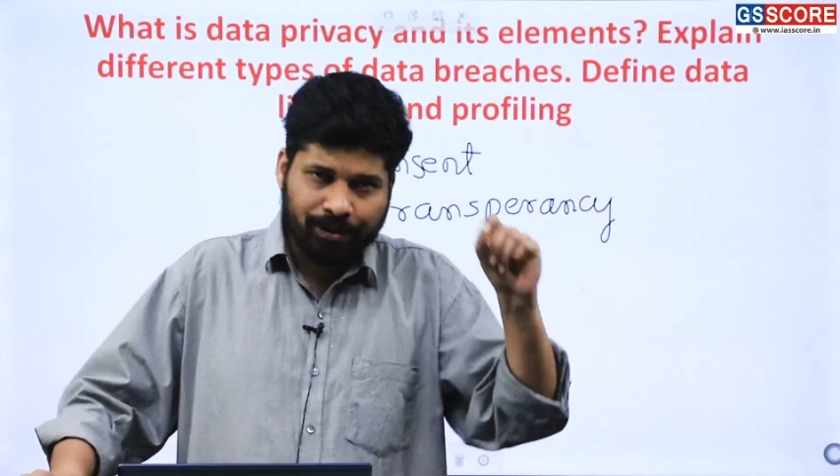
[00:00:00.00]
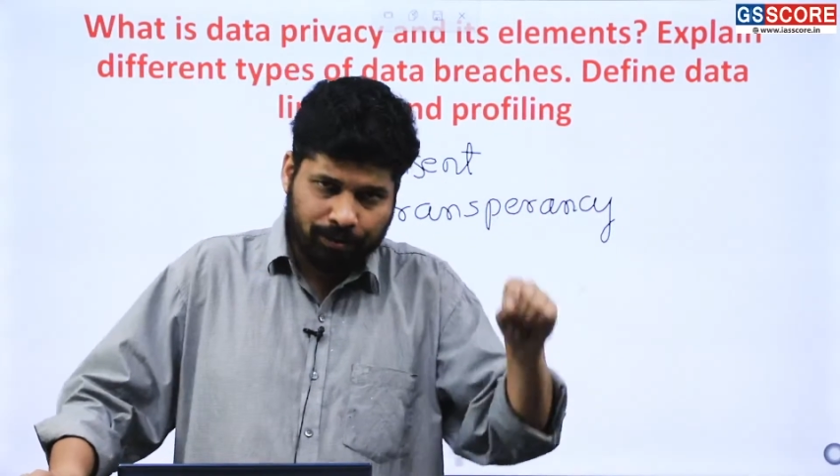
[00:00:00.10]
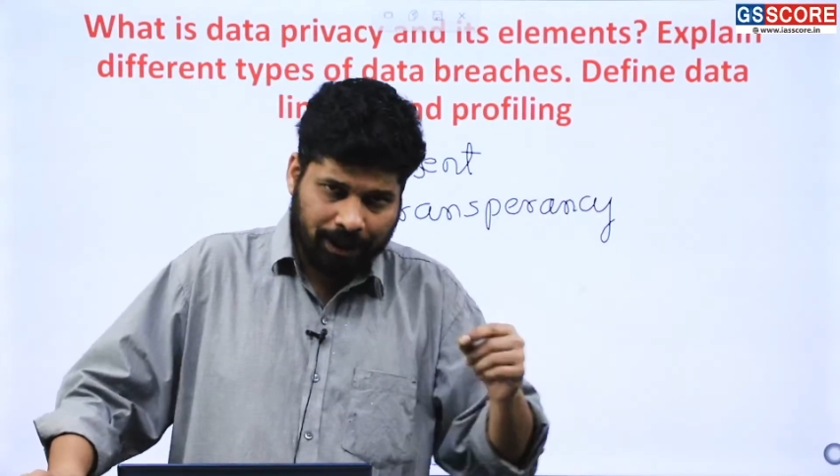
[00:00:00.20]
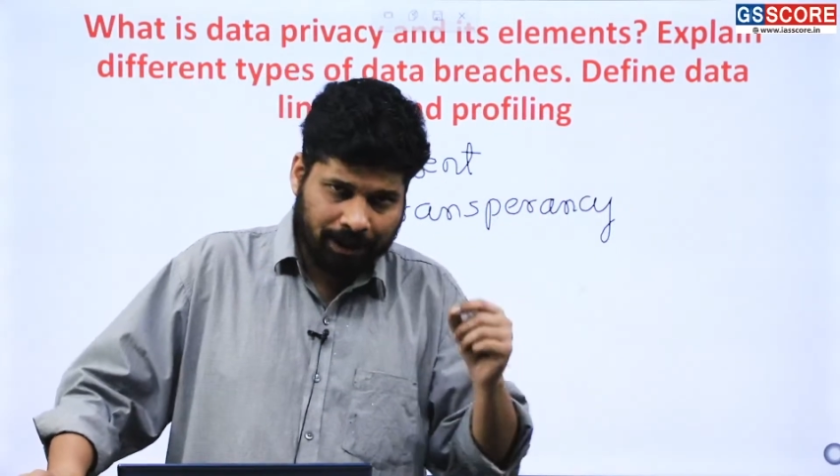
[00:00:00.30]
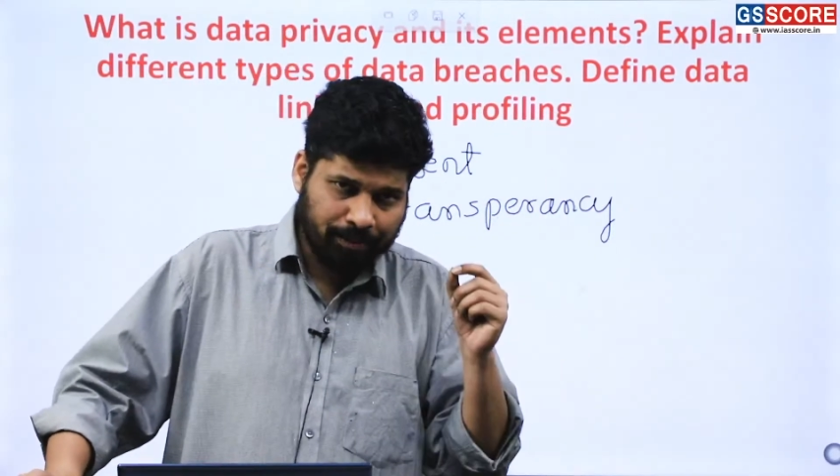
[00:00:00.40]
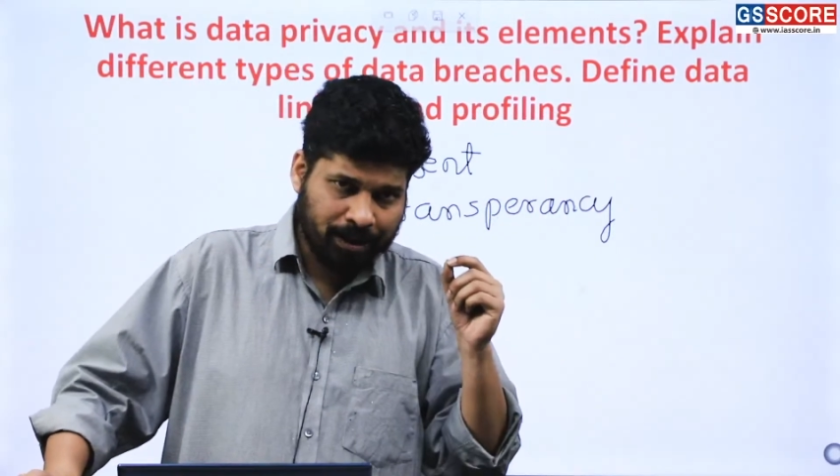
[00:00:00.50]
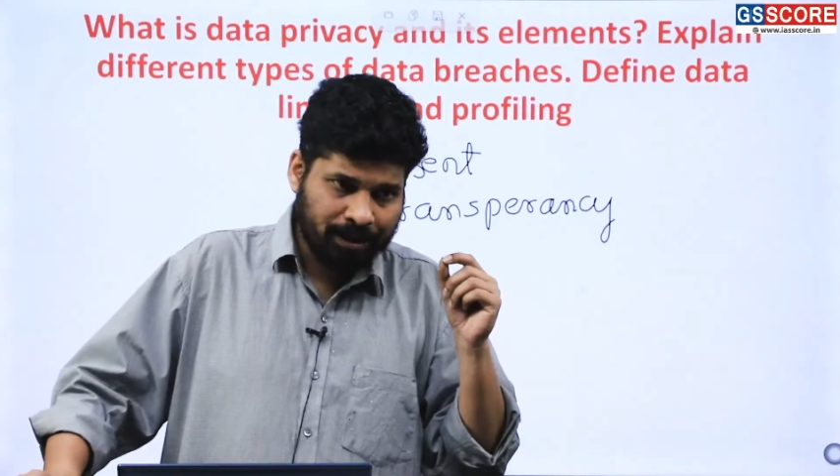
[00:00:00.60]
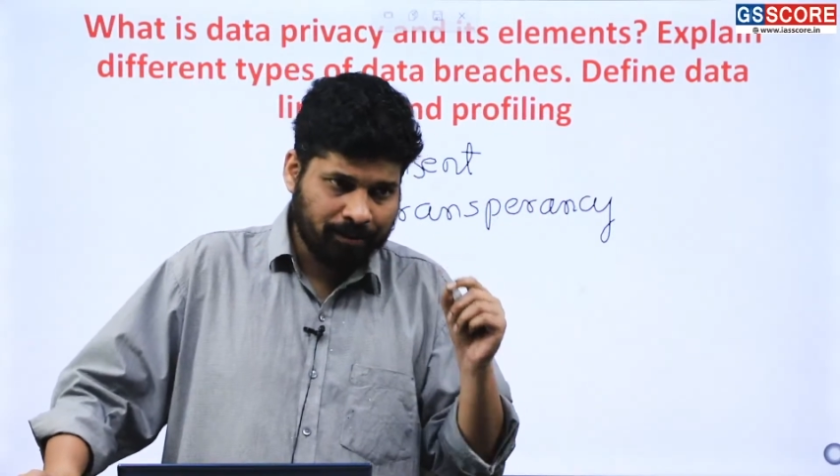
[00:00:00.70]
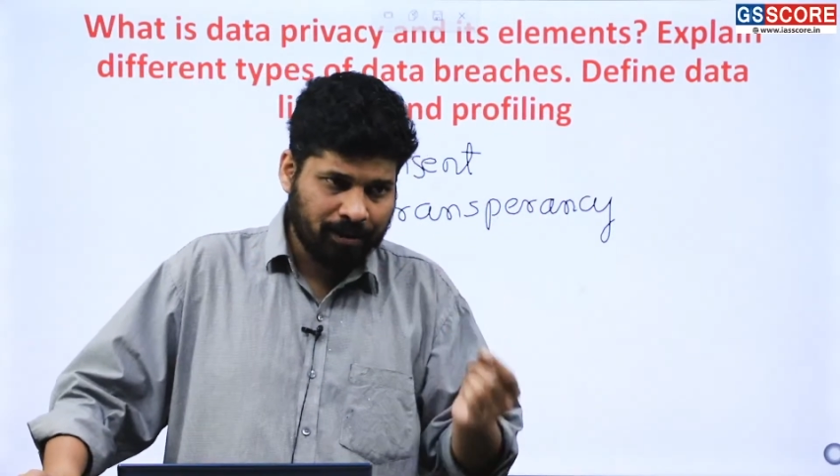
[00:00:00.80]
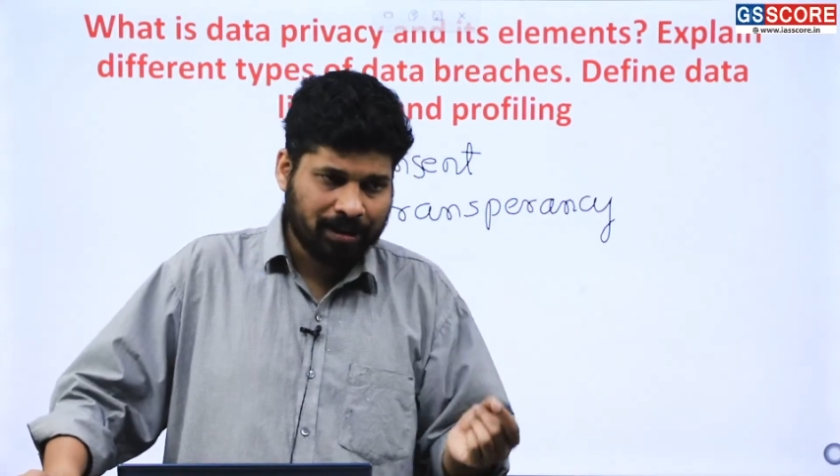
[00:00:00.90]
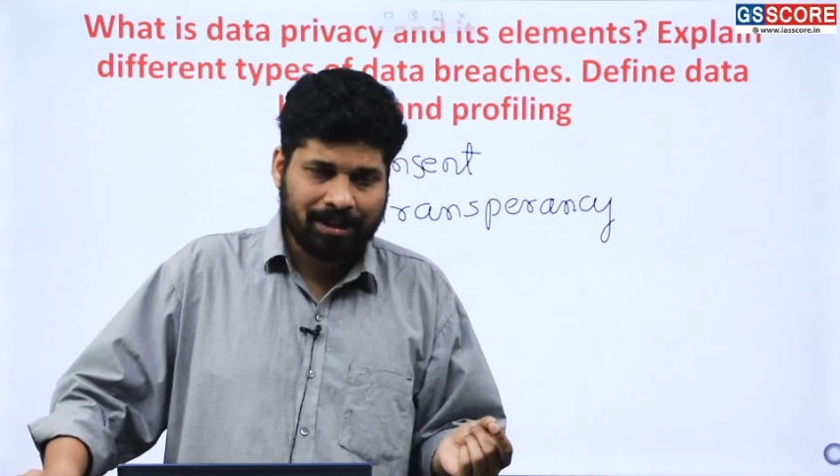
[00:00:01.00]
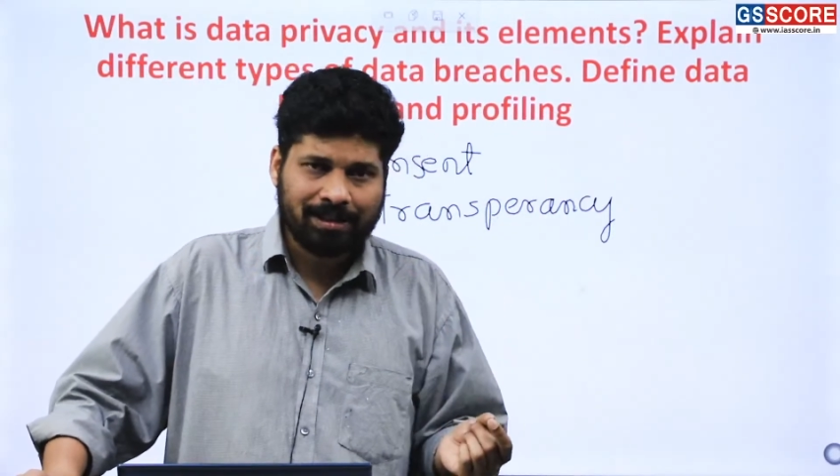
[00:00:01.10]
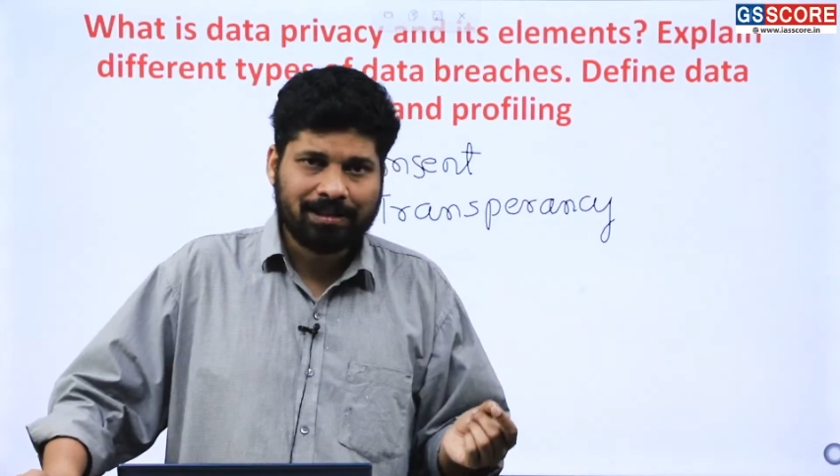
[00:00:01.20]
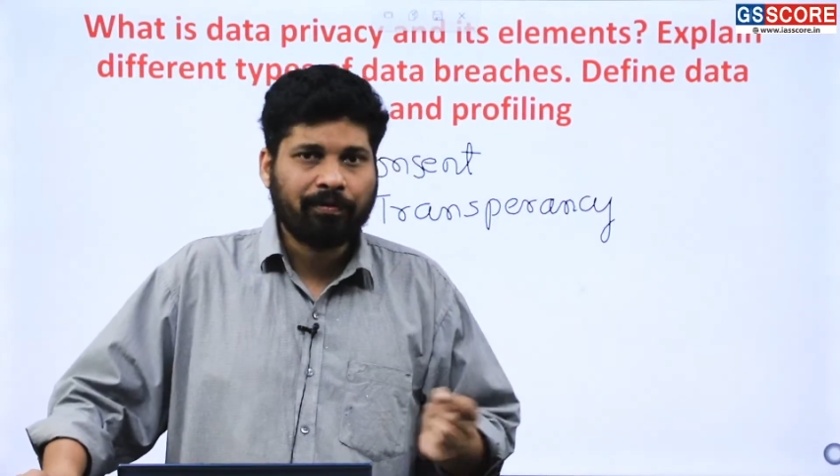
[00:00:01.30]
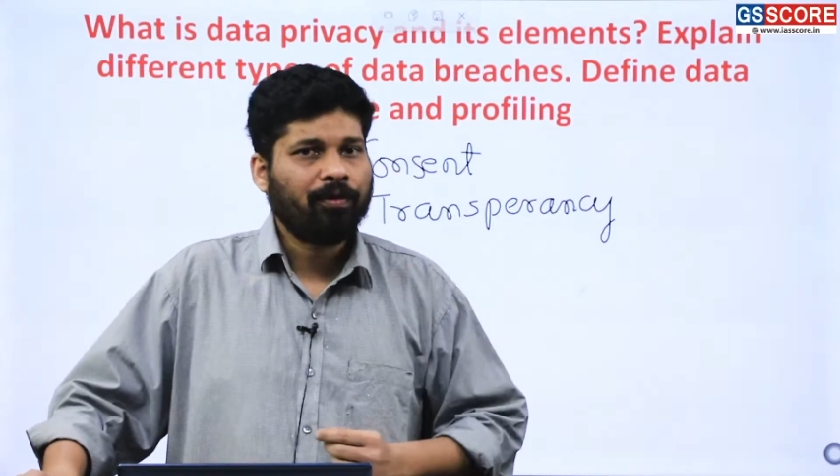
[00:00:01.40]
to that particular
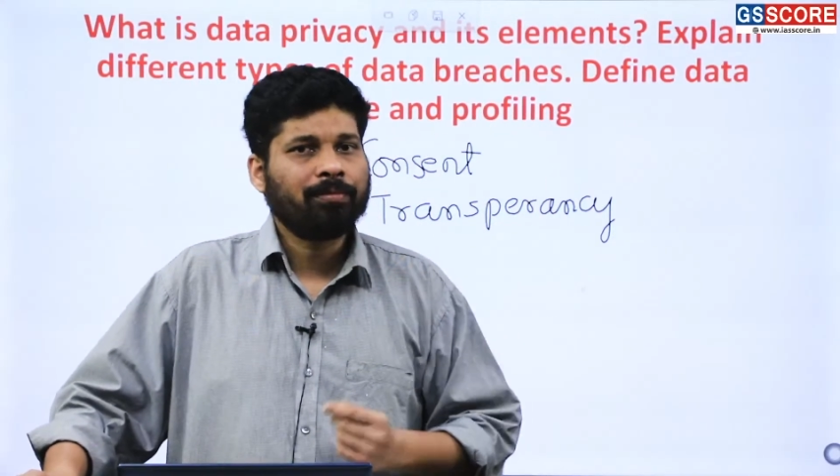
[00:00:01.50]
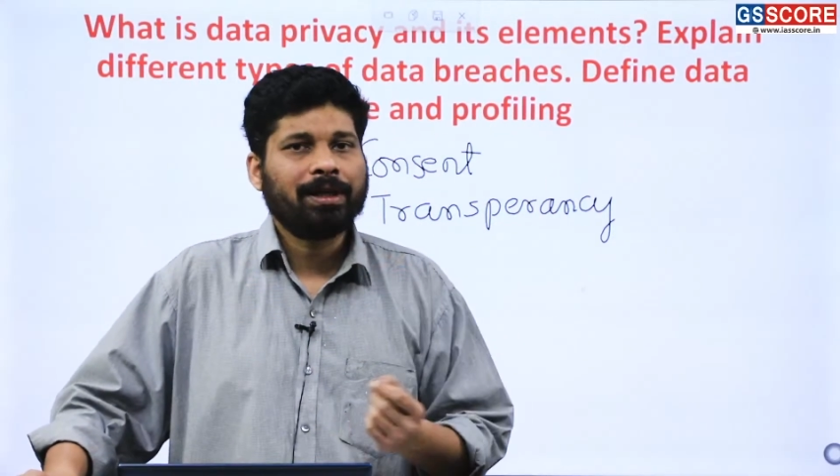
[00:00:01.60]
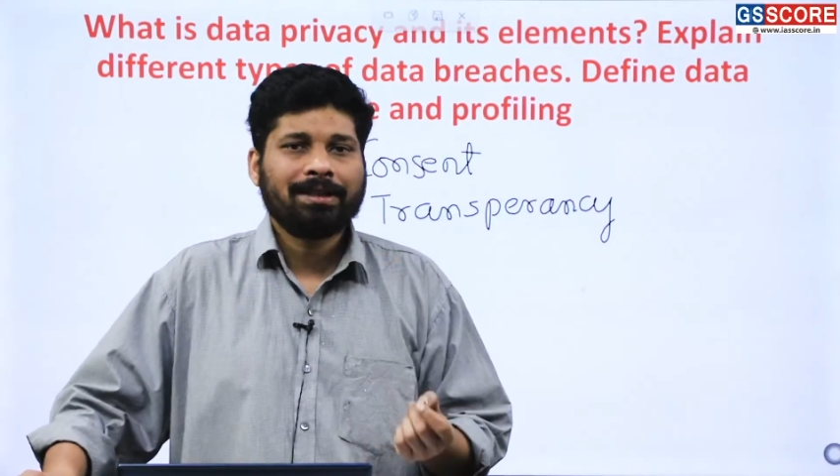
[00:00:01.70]
consent form, that is